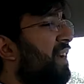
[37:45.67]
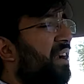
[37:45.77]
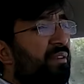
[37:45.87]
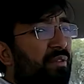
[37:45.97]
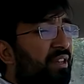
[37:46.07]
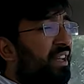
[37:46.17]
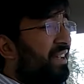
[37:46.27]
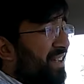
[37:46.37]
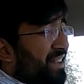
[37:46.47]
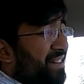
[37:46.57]
End of the day,
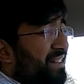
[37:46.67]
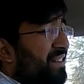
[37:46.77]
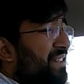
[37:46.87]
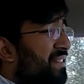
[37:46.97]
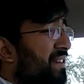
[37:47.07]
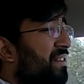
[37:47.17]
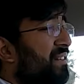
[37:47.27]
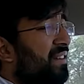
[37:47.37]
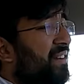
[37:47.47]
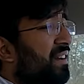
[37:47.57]
it's a Nissan
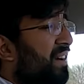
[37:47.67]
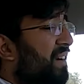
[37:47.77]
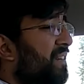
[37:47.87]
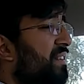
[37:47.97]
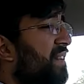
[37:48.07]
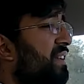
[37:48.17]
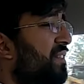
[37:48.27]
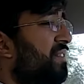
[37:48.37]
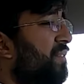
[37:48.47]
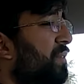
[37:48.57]

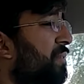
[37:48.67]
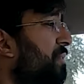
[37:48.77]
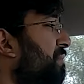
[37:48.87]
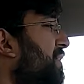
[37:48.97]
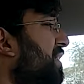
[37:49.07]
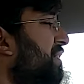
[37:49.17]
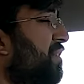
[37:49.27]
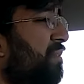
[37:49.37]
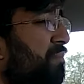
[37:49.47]
underneath, so there's not